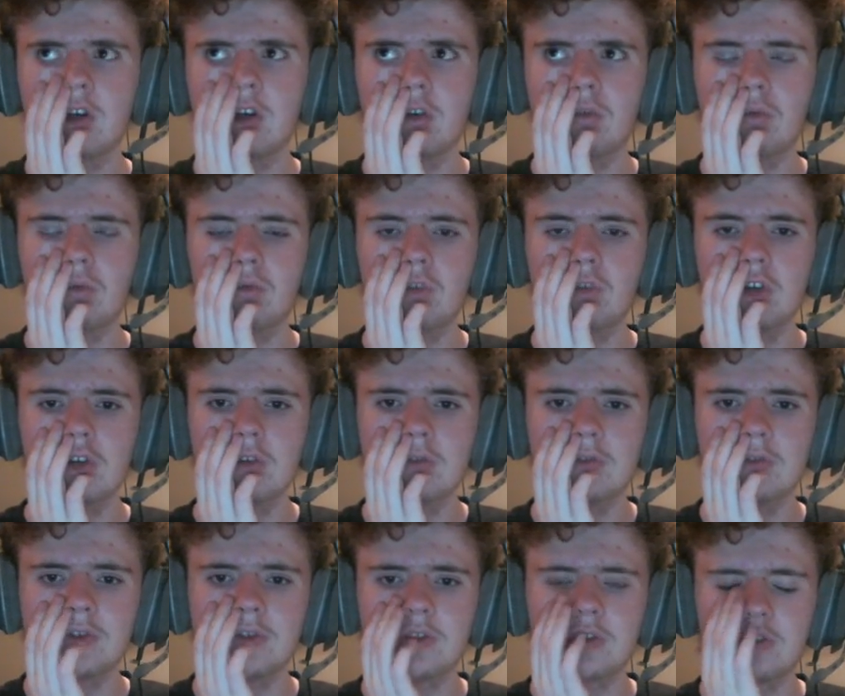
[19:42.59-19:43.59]

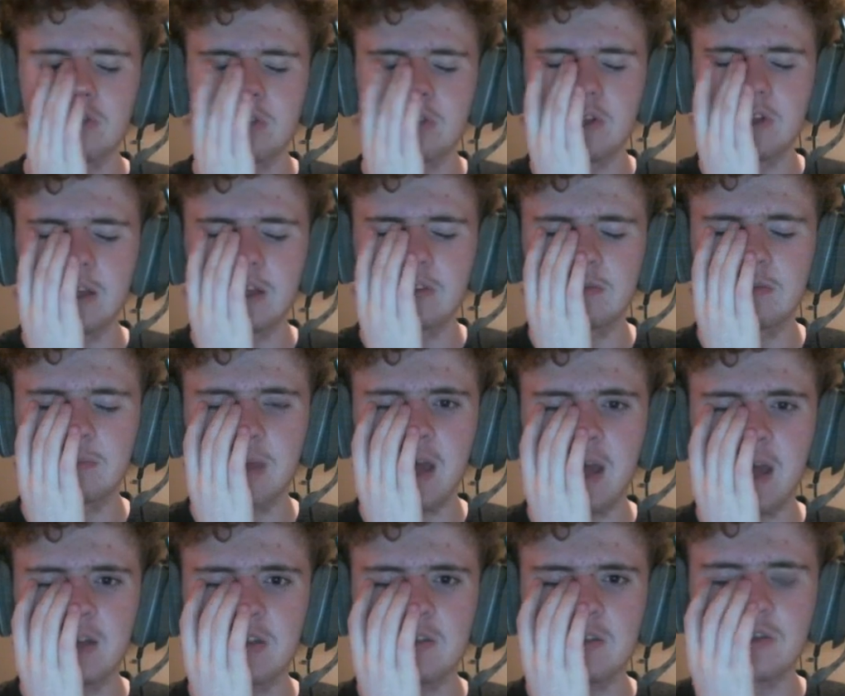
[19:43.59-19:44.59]
roofs or like
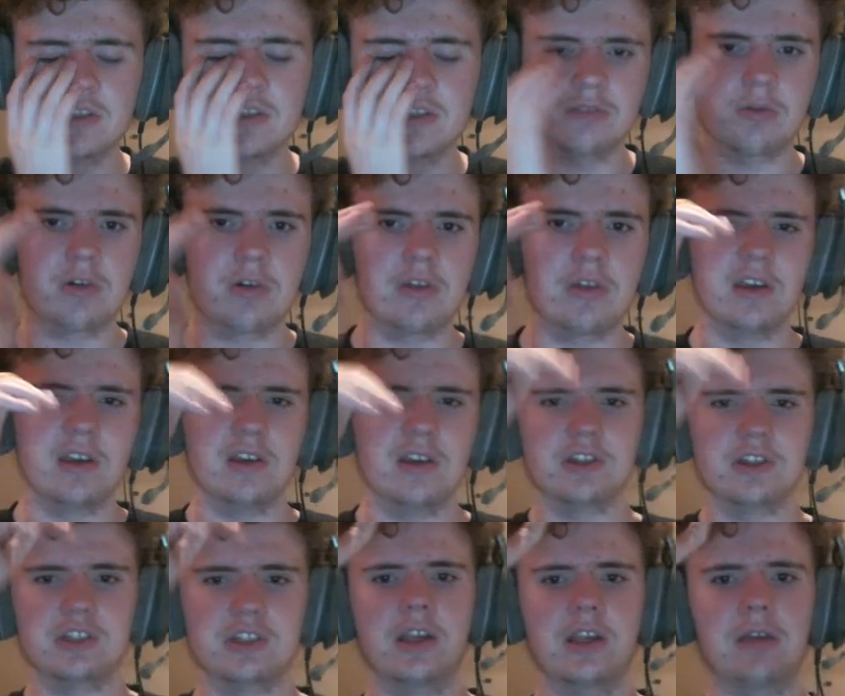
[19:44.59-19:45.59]
patios where they could
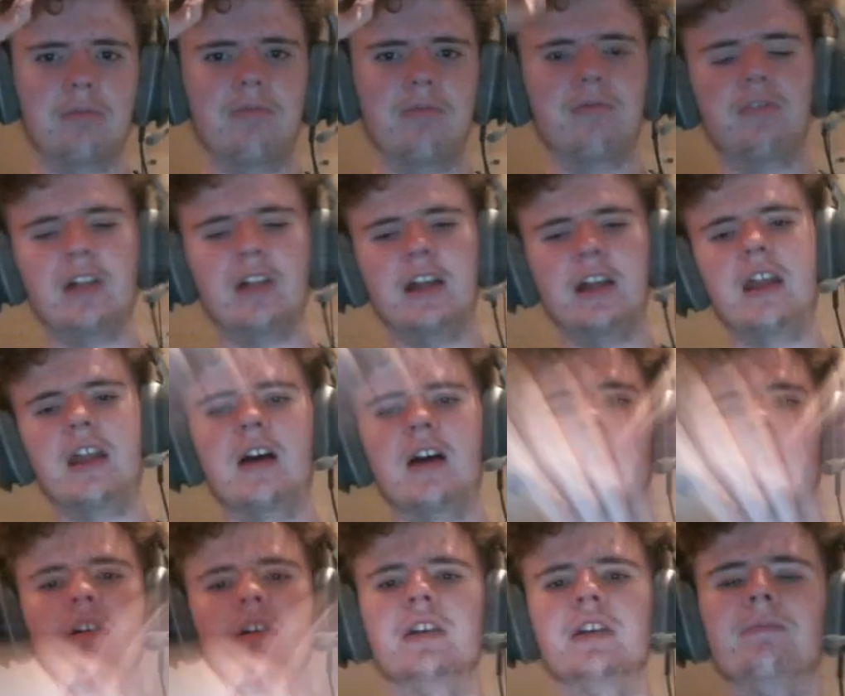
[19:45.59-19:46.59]
just like flat it out
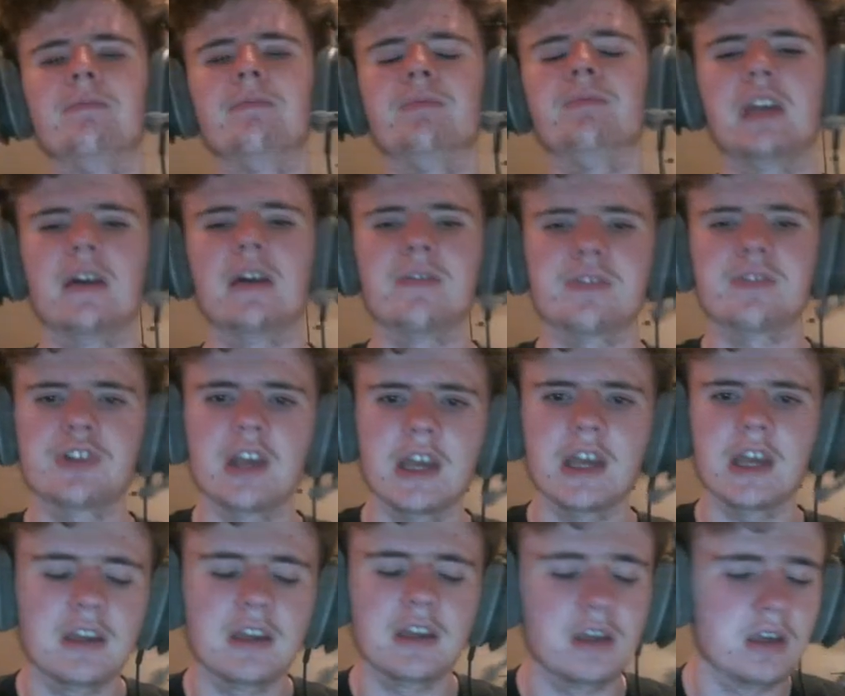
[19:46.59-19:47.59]
and you have
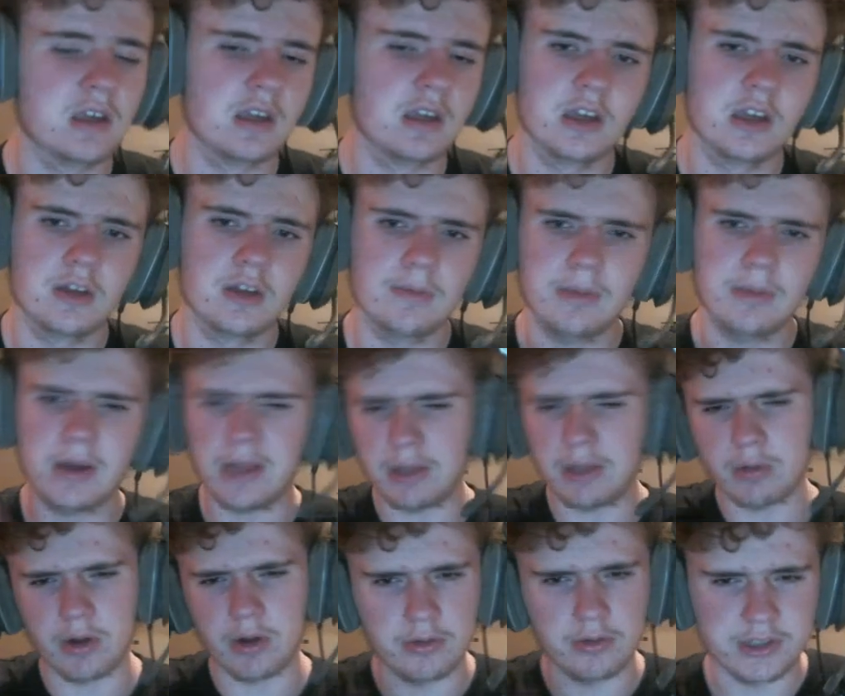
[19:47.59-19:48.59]
shade. But like one
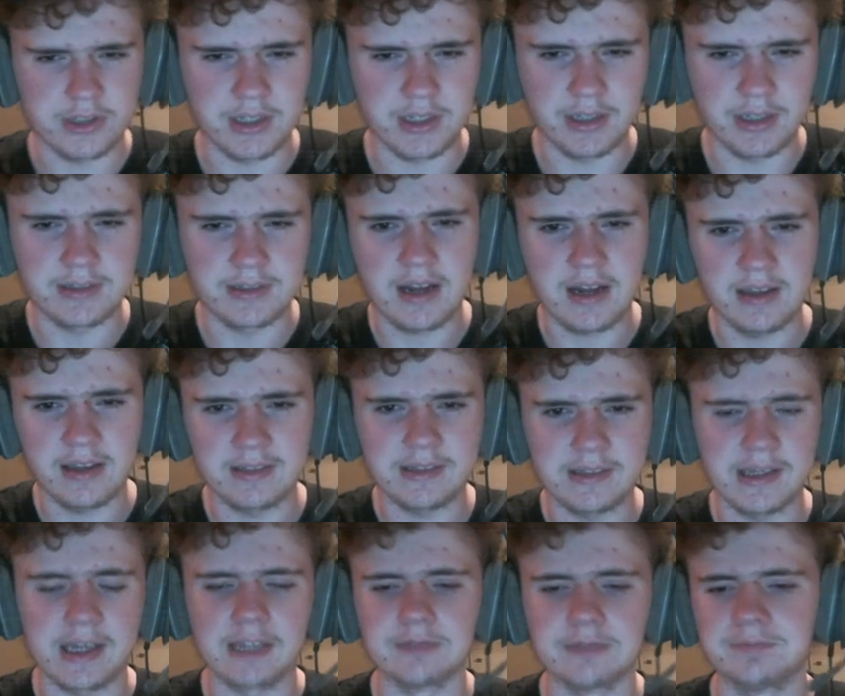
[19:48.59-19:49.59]
of those things, kind of like that.